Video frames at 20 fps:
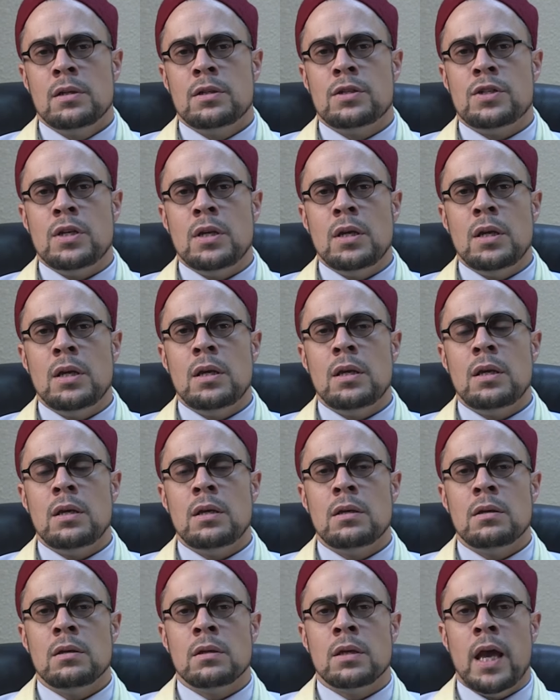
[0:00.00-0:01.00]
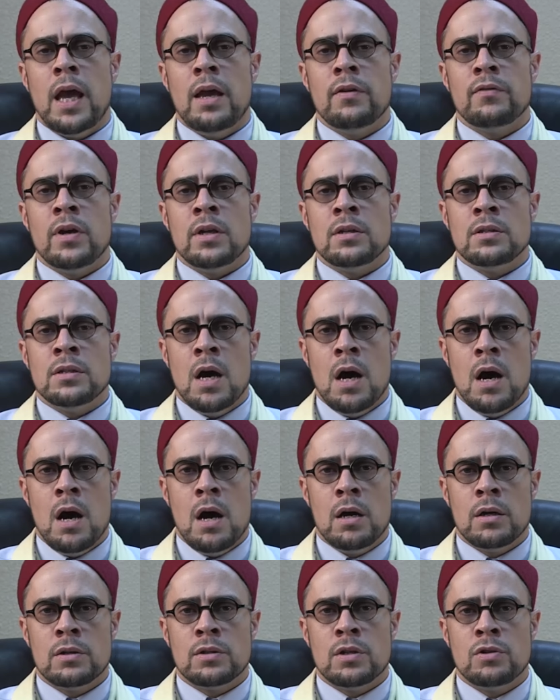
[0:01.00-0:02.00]
she gave a
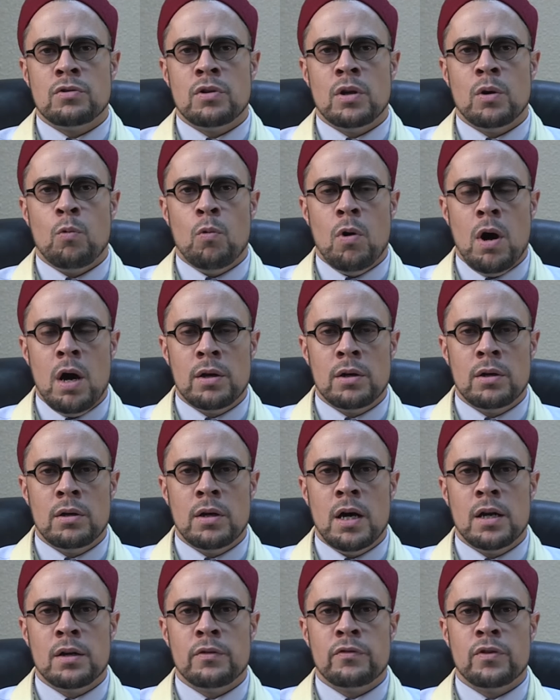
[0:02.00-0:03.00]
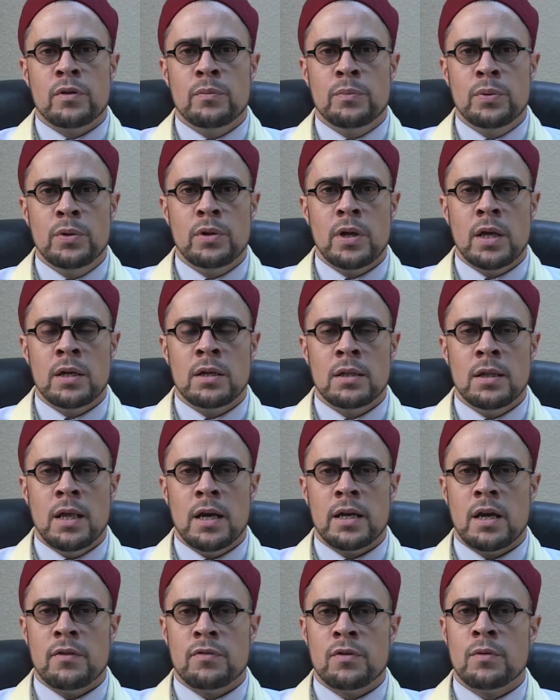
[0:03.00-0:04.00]
dog to drink water out of her boot, and
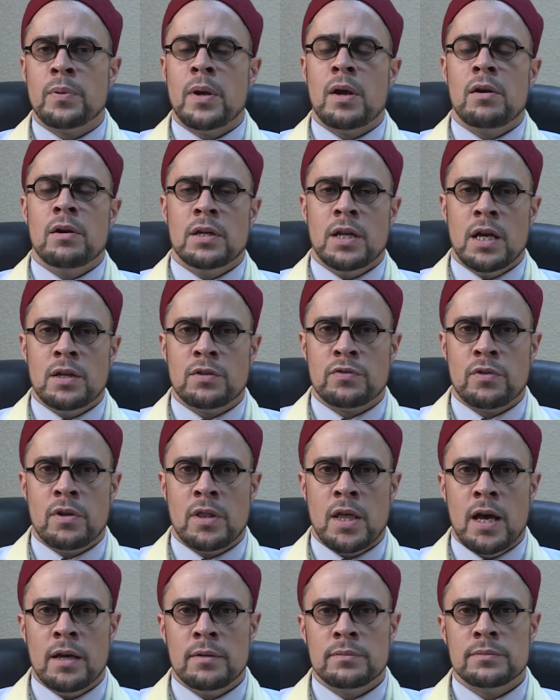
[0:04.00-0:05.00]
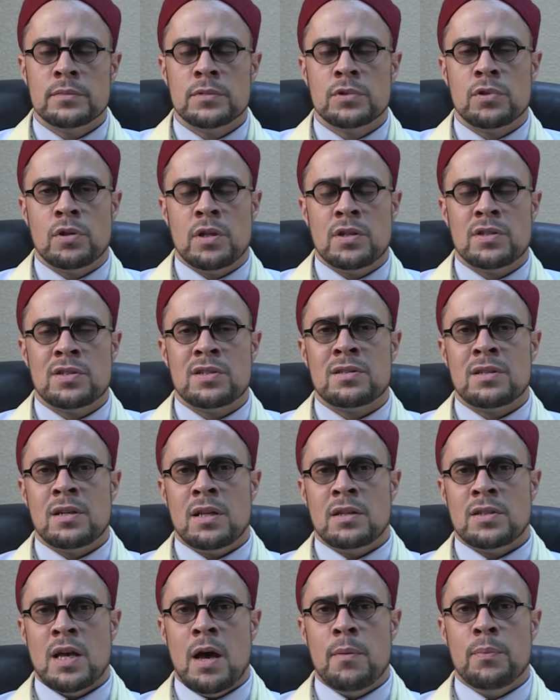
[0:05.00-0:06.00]
Allah gave her paradise for that. So this is an
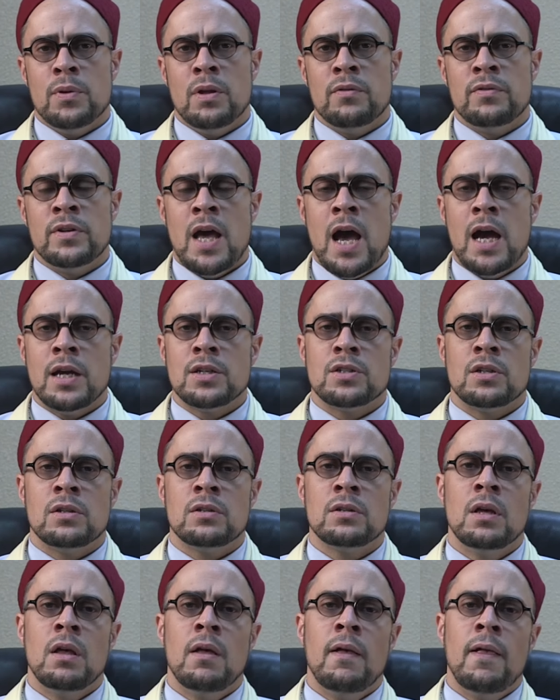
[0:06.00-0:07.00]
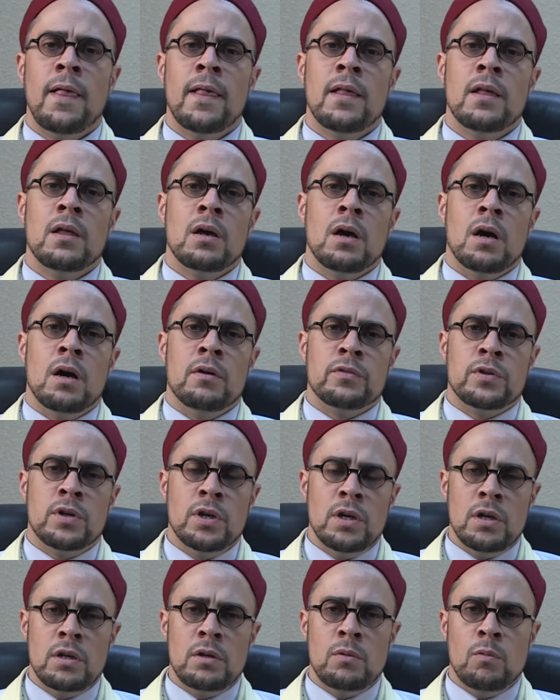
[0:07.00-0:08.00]
example of an action of
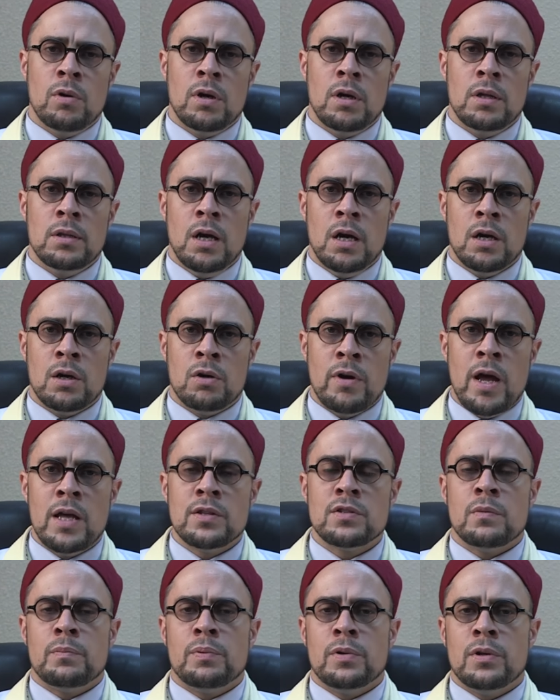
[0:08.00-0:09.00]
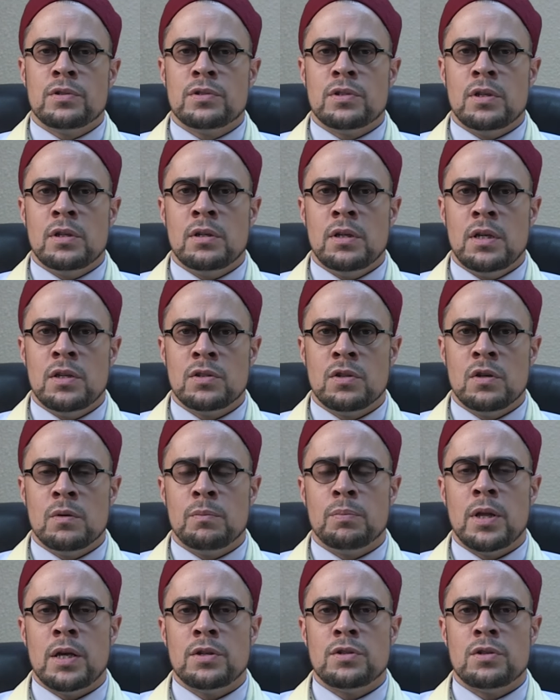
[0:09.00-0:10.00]
good where Allah grants a person his
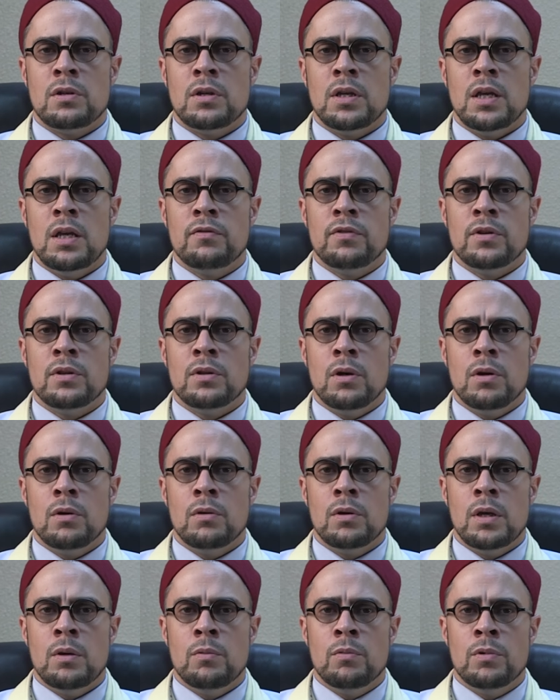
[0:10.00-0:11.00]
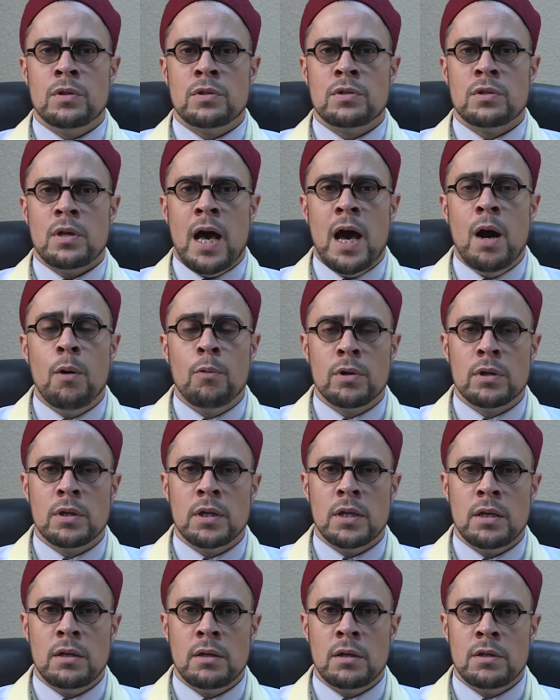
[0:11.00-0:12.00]
good pleasure, even though it was
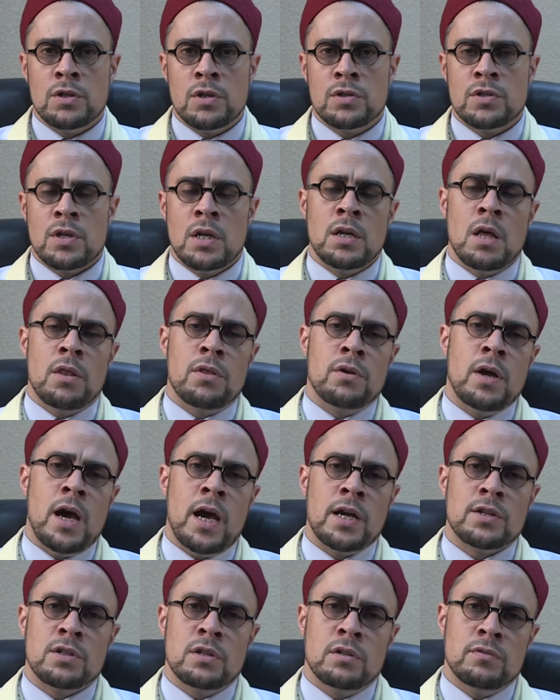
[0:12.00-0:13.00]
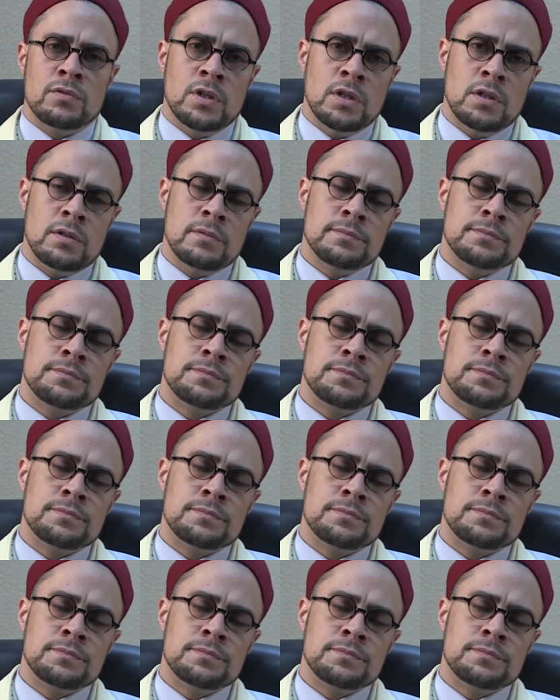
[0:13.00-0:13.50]
outwardly just another action of good.